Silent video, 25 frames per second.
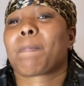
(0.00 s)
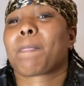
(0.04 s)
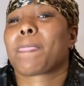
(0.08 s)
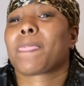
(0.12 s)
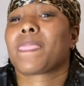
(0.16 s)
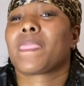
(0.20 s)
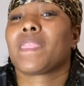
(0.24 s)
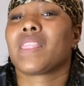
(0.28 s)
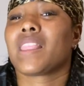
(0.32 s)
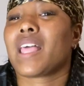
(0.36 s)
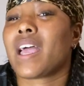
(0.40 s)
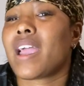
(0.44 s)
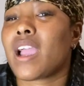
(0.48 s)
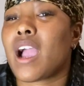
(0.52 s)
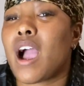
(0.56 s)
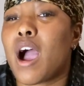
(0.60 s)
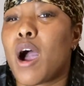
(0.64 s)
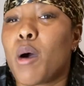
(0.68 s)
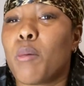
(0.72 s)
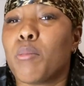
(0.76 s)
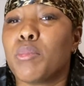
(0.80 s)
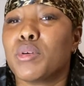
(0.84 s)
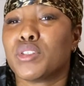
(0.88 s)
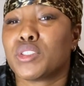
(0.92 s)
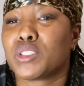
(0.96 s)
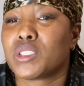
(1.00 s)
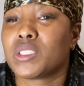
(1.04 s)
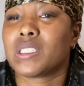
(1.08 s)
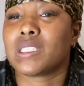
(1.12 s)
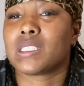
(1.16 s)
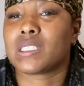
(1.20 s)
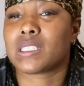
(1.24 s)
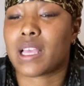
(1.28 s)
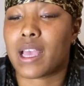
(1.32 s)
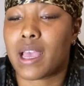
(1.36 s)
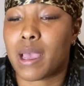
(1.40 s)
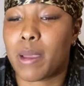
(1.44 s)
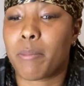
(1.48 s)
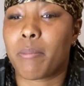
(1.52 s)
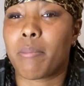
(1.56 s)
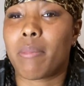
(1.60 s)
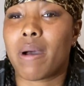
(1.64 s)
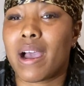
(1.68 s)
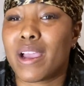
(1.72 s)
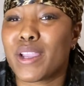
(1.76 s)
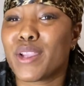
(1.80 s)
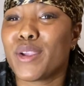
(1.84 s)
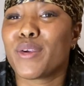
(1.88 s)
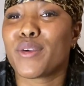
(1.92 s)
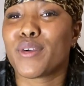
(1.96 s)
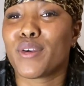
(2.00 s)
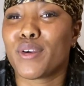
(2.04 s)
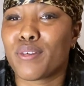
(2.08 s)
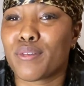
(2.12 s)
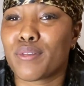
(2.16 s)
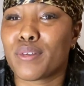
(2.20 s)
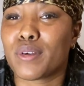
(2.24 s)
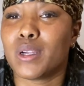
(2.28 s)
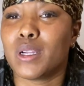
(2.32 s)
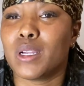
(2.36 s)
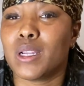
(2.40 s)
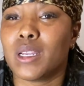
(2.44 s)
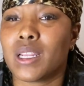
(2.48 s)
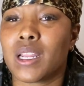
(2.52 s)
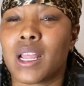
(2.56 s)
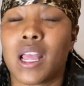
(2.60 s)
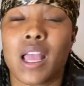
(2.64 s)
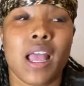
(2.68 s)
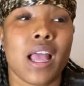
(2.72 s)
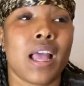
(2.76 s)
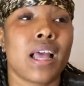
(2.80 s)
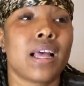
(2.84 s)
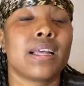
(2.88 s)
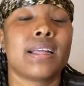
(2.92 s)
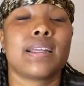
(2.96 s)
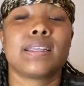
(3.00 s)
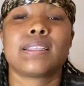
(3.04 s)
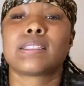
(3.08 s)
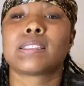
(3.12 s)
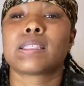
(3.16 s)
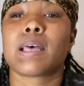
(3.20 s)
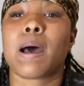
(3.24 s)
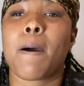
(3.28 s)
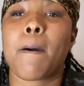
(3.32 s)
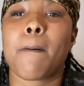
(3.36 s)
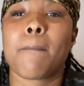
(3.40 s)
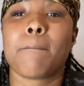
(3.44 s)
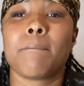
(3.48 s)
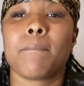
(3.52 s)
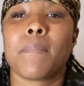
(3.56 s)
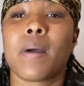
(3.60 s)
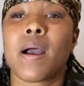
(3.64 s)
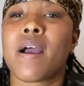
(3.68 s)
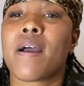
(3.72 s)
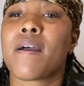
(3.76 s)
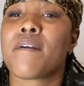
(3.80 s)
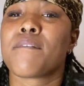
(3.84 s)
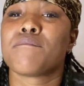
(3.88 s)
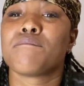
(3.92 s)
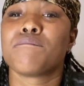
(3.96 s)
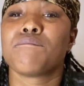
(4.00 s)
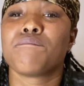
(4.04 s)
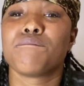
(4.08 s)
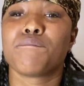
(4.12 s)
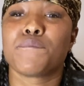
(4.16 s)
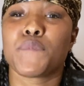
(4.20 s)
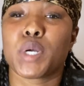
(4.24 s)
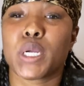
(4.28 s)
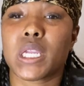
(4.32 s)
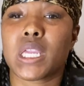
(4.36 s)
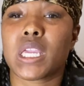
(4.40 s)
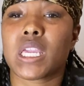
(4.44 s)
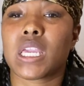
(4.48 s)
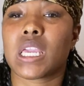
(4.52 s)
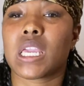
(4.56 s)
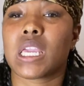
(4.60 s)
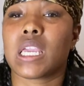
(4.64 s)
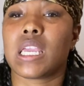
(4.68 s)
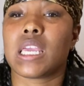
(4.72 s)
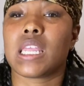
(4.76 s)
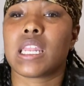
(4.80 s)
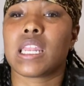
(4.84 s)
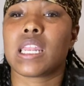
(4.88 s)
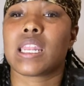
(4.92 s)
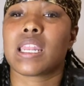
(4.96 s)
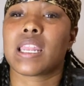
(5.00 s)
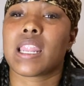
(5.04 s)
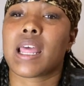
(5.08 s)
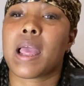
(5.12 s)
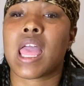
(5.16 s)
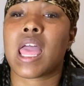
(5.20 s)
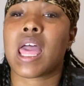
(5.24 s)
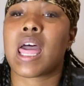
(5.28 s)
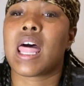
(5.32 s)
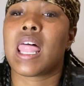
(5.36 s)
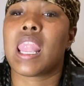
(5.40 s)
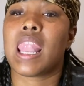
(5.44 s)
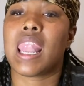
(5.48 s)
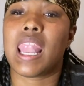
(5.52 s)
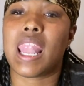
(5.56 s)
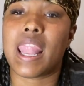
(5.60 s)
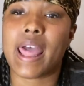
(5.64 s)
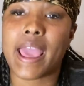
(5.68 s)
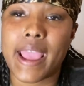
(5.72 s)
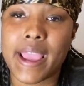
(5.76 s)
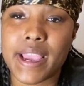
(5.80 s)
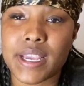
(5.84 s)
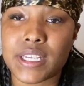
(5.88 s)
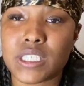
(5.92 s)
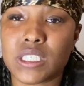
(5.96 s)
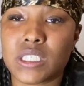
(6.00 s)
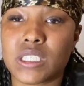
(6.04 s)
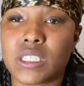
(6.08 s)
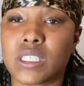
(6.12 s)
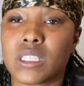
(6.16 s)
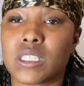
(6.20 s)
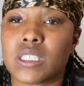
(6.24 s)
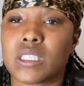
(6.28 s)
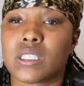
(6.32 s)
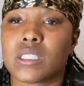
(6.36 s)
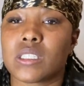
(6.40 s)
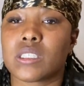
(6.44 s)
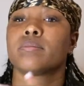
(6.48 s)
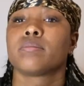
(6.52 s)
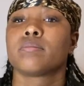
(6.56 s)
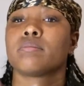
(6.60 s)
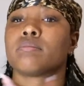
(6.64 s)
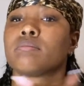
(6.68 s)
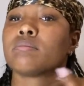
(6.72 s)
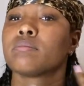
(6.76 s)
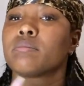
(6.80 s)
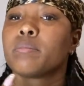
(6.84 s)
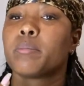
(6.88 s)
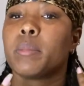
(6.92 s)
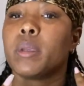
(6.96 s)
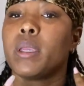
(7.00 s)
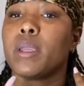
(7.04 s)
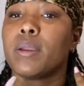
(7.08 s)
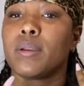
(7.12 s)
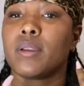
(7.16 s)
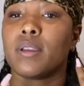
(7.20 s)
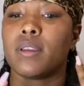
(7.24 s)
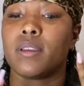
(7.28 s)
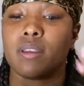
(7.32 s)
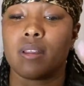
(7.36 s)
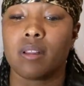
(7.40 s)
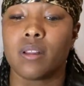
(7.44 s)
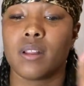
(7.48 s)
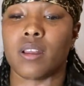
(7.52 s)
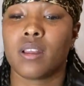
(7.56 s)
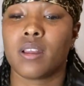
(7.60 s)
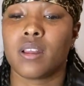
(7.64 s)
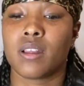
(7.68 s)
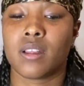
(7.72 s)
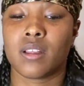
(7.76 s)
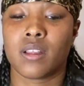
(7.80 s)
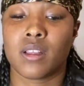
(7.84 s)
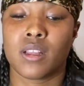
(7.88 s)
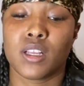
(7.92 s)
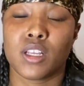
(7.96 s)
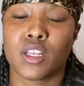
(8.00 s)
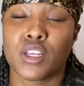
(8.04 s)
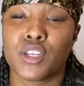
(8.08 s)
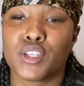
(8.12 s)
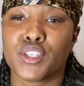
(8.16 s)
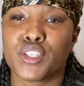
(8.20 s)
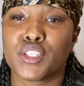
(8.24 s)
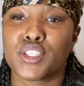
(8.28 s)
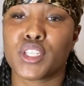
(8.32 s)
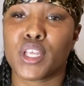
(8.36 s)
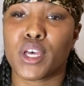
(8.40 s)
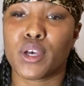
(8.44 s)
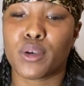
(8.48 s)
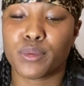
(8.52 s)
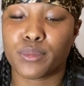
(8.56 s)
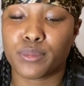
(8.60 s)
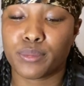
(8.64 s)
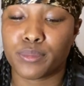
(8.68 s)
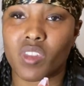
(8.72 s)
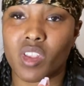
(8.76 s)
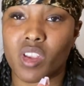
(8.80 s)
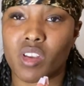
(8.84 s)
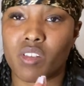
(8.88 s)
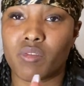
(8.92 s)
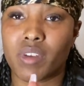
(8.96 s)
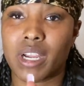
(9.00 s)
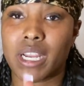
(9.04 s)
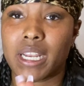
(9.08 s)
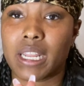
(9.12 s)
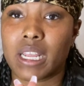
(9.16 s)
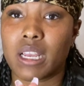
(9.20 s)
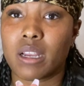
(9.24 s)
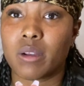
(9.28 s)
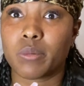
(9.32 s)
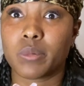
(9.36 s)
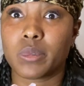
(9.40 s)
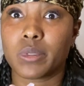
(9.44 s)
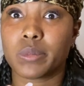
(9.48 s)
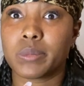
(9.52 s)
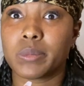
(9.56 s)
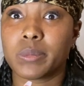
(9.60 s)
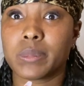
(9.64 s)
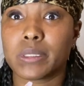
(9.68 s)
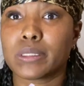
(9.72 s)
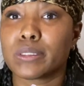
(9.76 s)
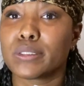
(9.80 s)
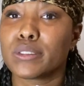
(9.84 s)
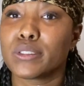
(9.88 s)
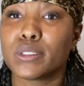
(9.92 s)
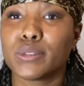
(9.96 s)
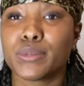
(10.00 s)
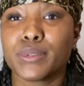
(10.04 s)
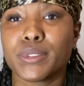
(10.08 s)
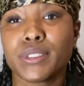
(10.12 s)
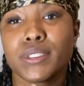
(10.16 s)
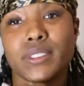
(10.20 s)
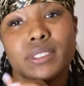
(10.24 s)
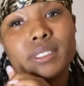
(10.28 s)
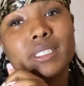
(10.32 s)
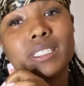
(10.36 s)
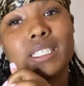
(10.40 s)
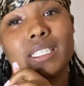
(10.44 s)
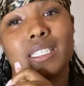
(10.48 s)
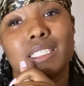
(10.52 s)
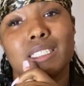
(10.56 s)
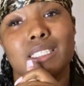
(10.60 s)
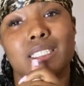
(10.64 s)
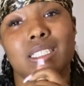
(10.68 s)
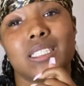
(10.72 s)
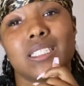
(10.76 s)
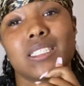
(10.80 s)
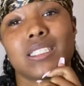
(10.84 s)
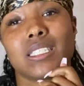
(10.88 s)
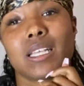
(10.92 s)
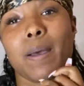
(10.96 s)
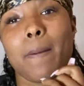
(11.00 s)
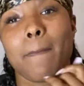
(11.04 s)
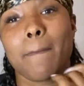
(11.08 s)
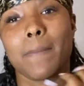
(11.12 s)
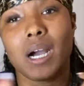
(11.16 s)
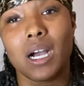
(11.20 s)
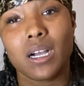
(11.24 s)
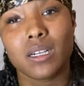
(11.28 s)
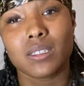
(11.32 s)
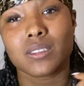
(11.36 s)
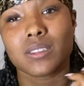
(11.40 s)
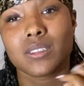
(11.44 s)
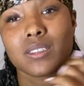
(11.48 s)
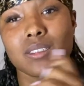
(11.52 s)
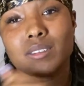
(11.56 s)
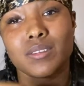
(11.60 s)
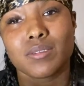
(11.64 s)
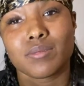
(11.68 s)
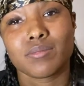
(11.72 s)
like, all bullshit aside, buy your girlfriend some freaking lashes, period. So, right now, what I'm about to do is get into this unboxing.